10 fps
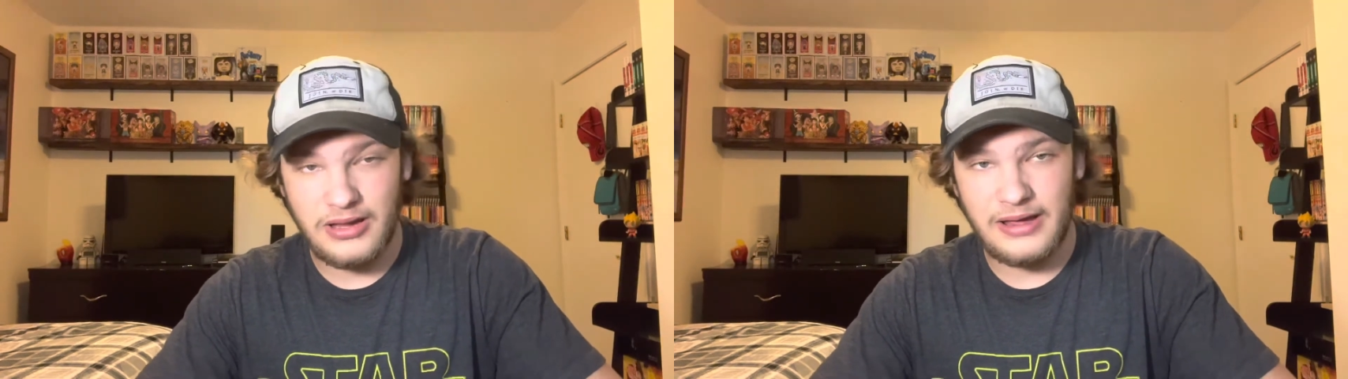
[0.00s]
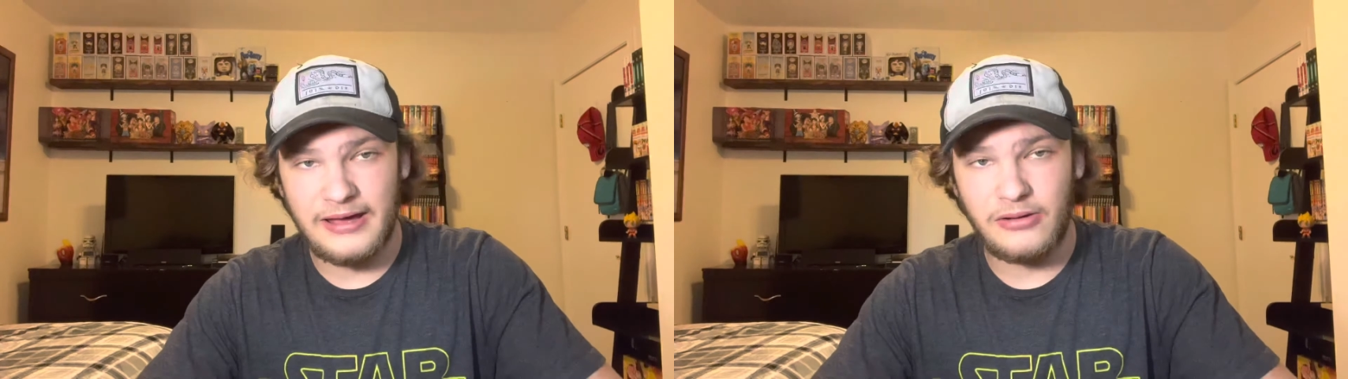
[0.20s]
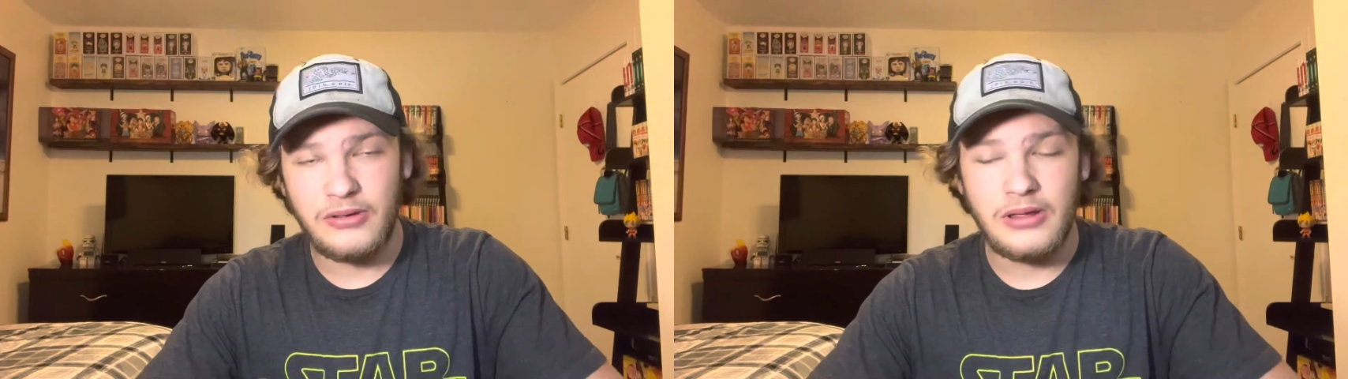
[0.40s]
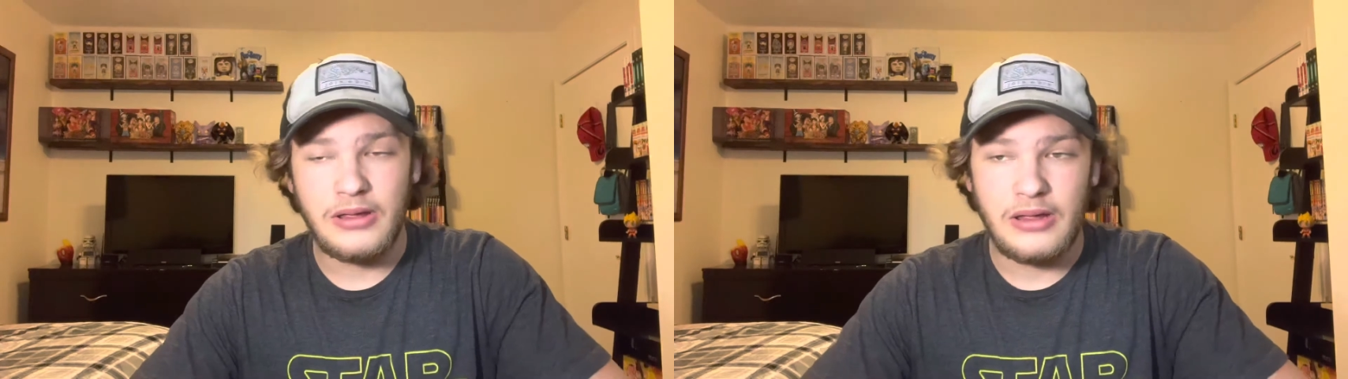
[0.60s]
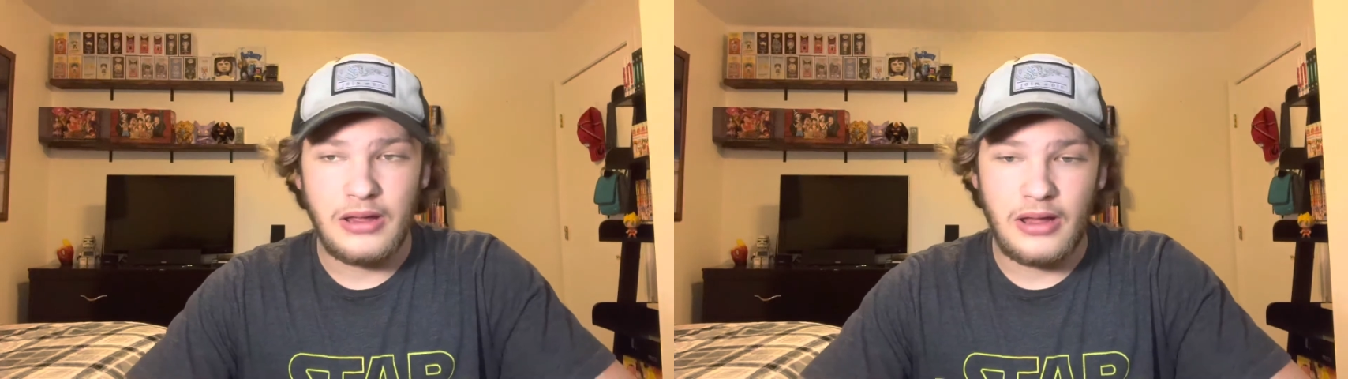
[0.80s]
out,
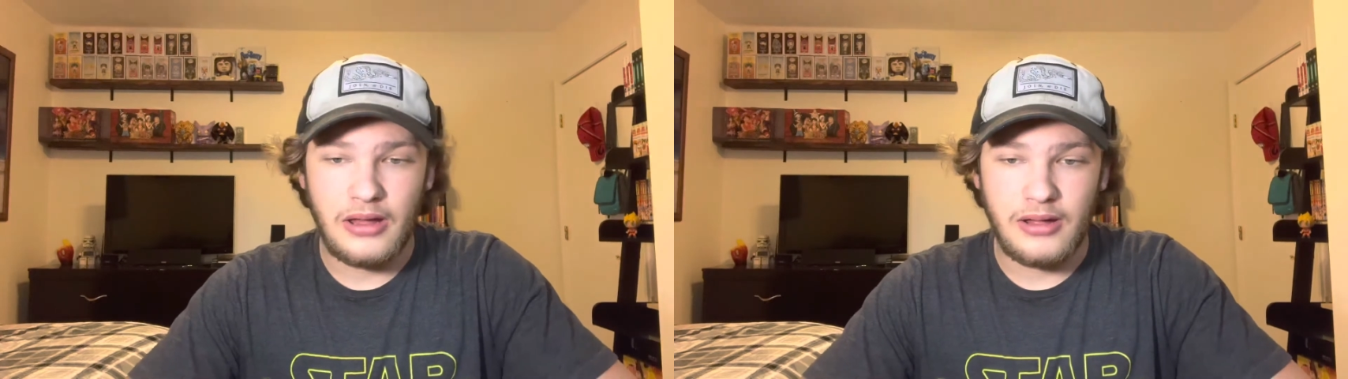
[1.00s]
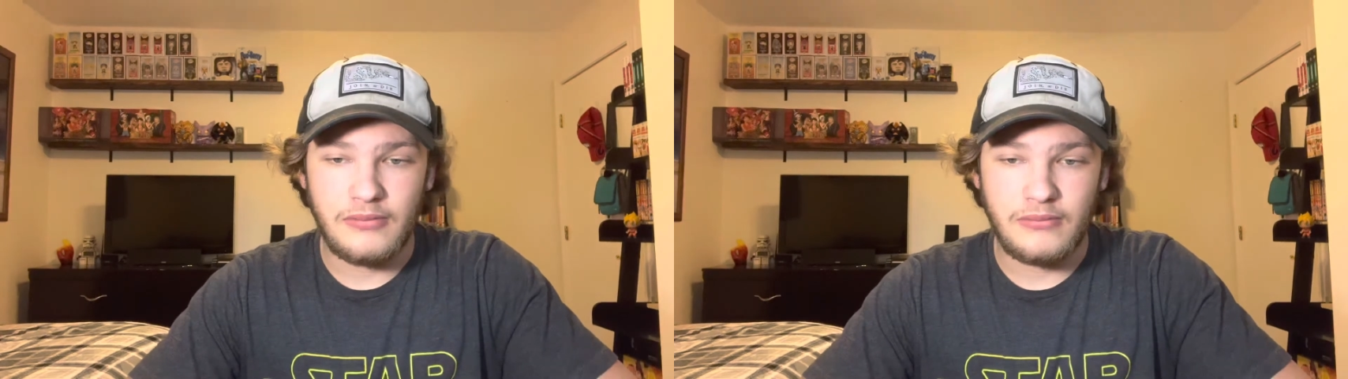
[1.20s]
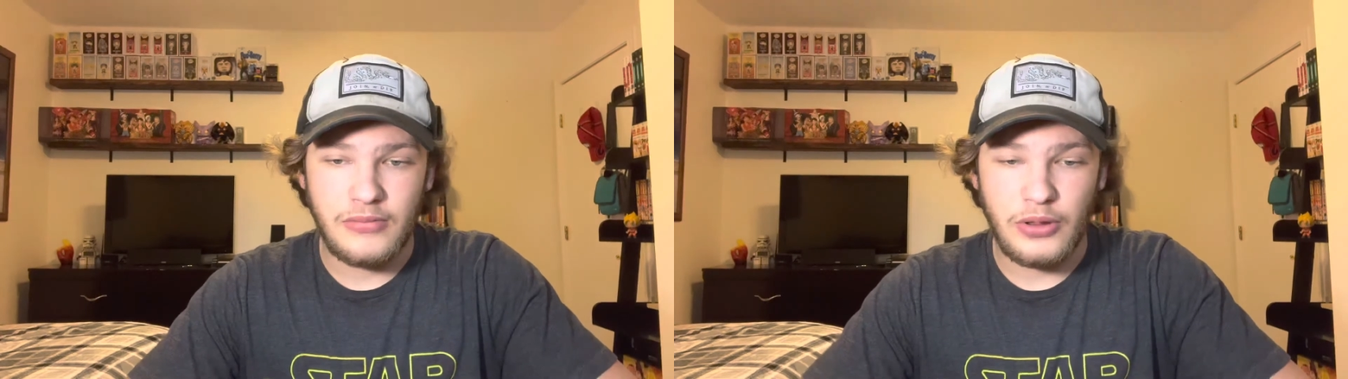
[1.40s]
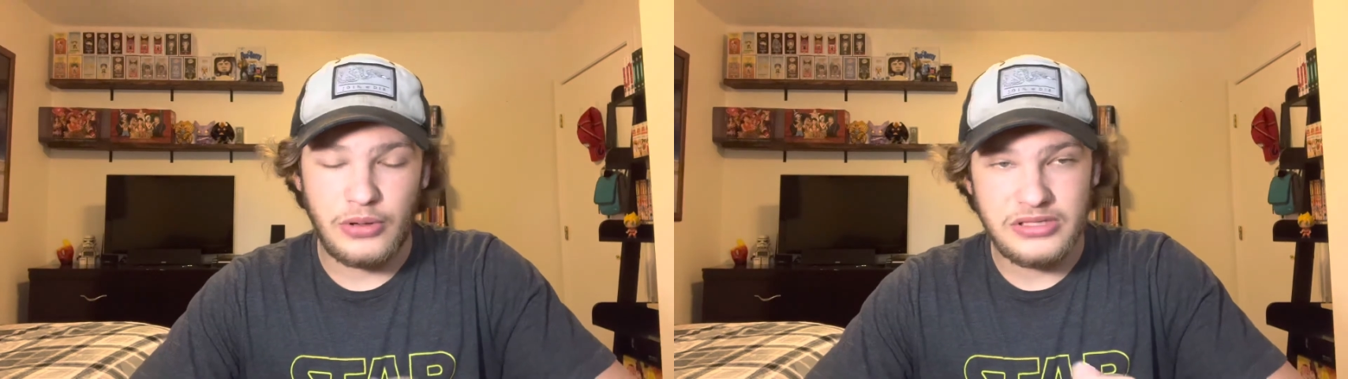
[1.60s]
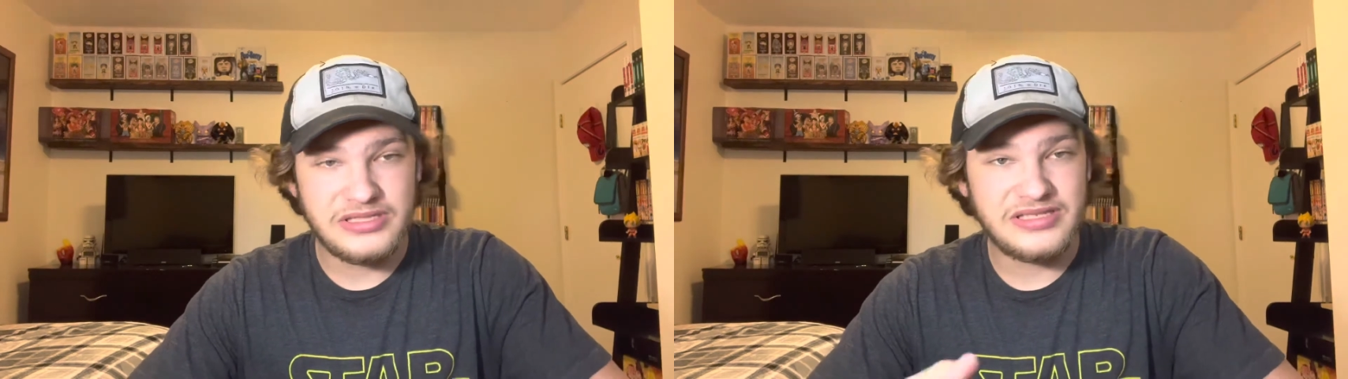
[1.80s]
you
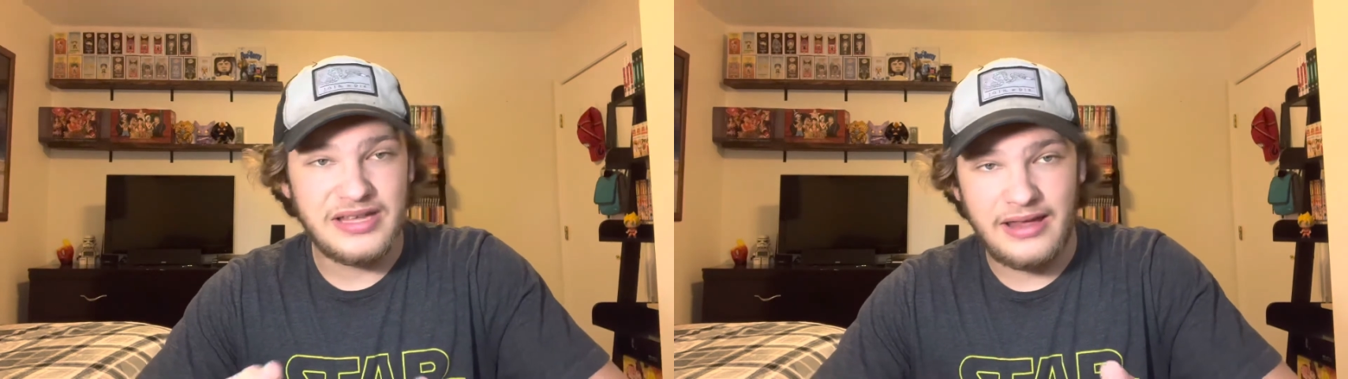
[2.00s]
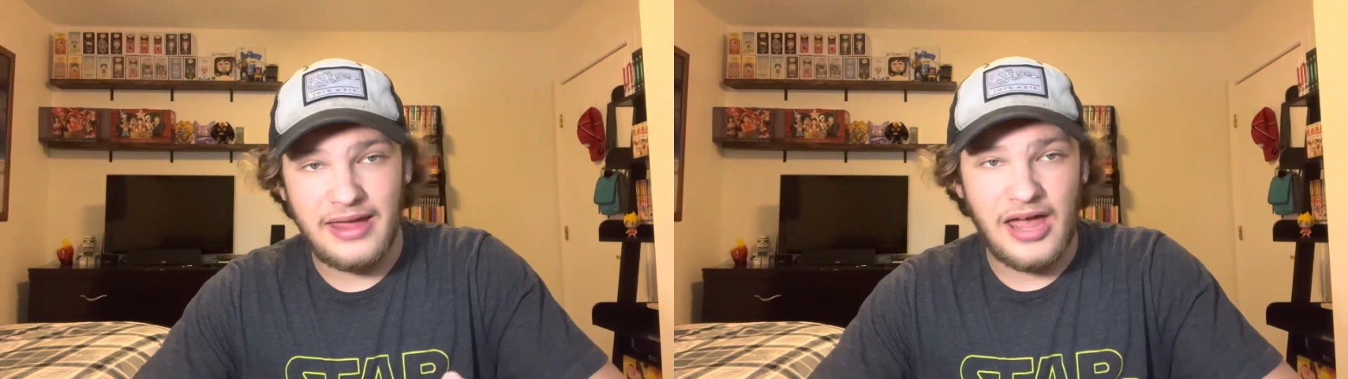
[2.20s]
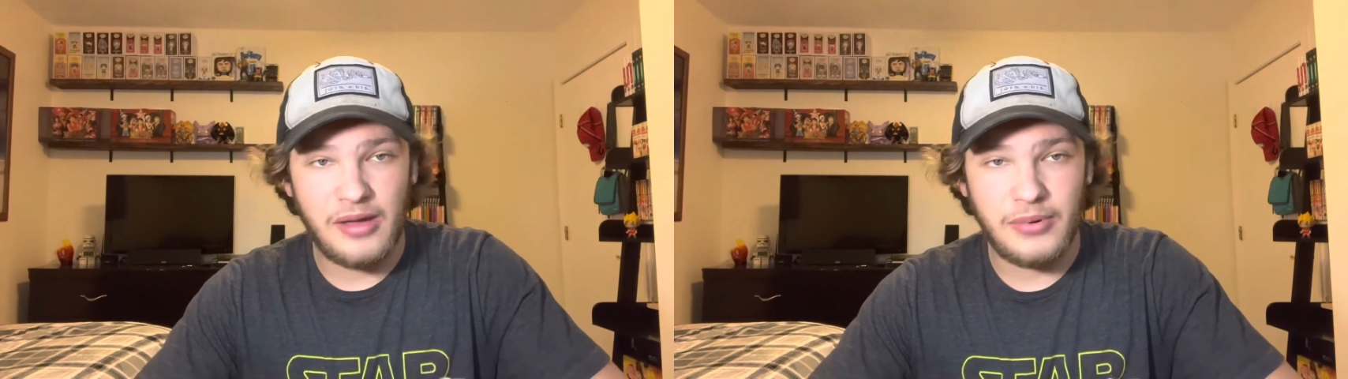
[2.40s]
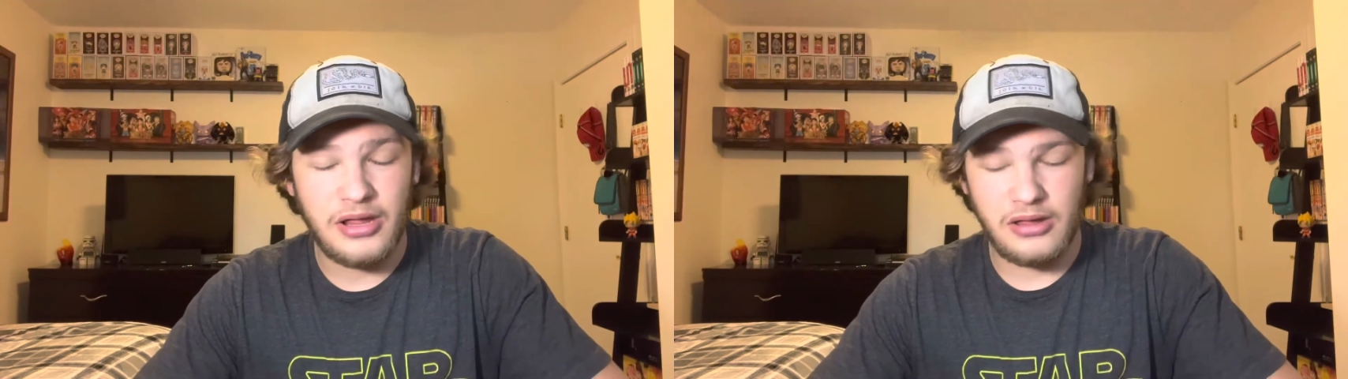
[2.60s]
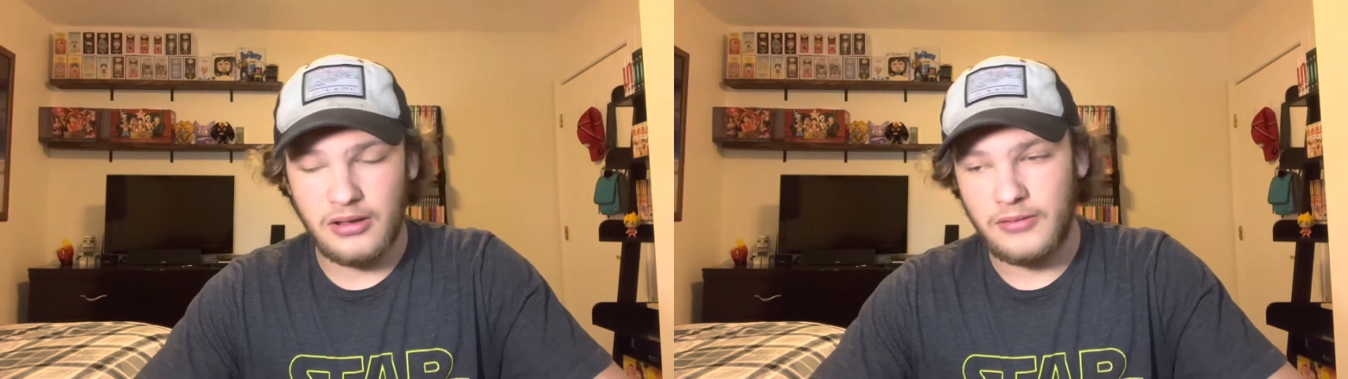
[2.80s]
can see it
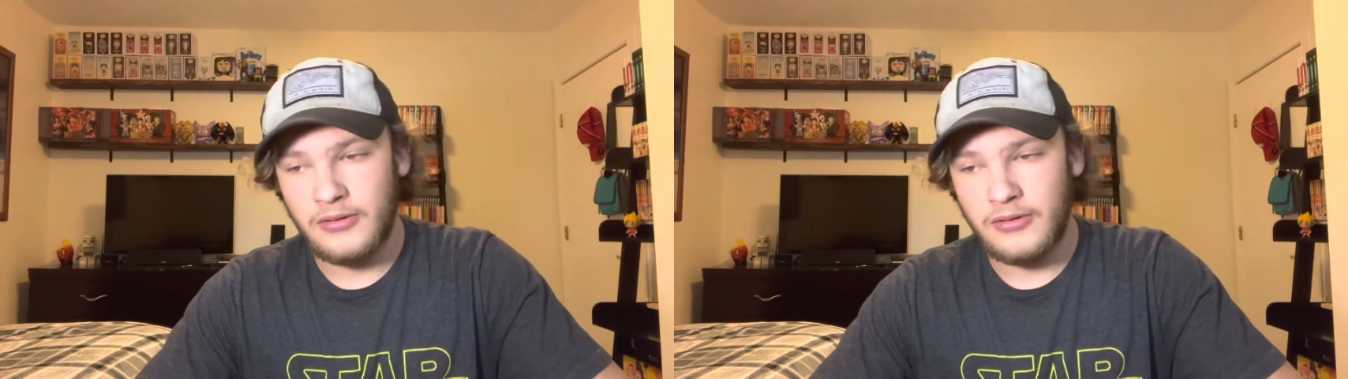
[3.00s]
happening.